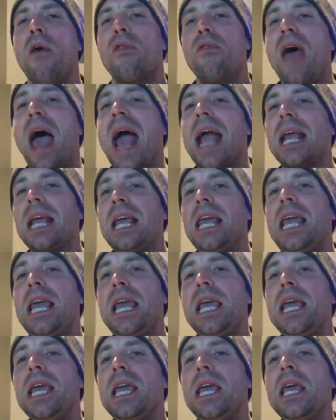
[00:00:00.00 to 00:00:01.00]
That
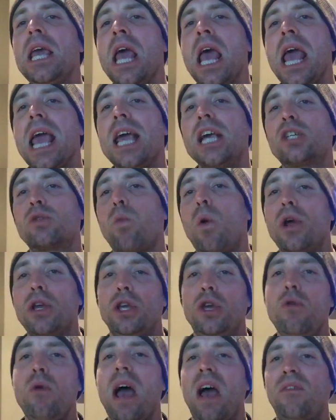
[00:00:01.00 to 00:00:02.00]
key is
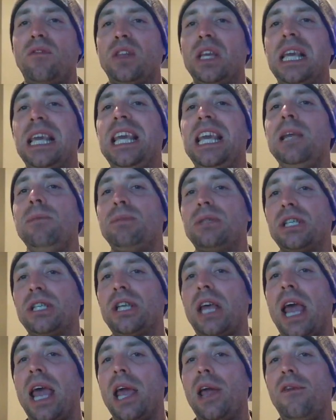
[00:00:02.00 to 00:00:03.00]
what you have to keep
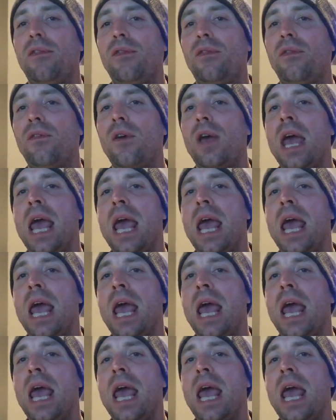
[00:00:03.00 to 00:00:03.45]
safe